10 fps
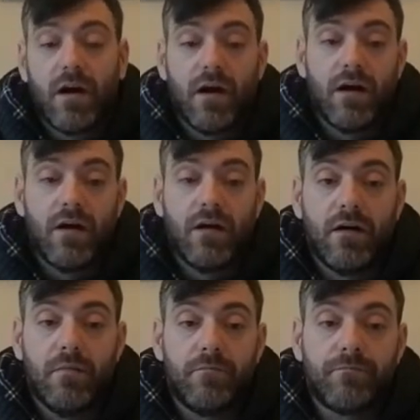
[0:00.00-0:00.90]

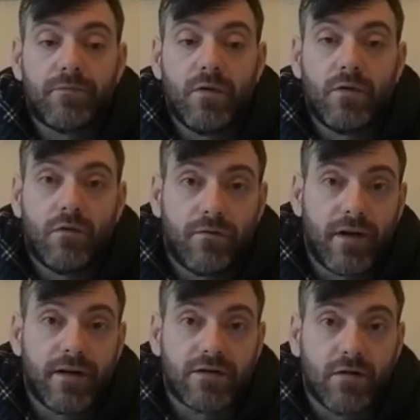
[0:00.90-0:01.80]
Um, you'll
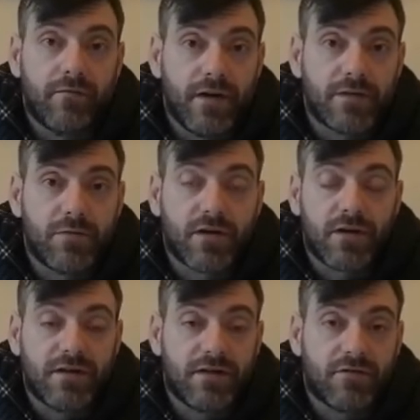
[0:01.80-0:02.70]
find us on Facebook,
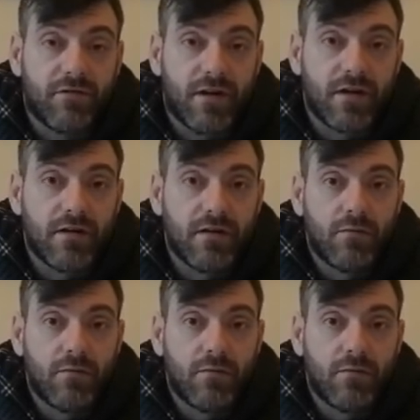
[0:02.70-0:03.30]
Antiques Arena.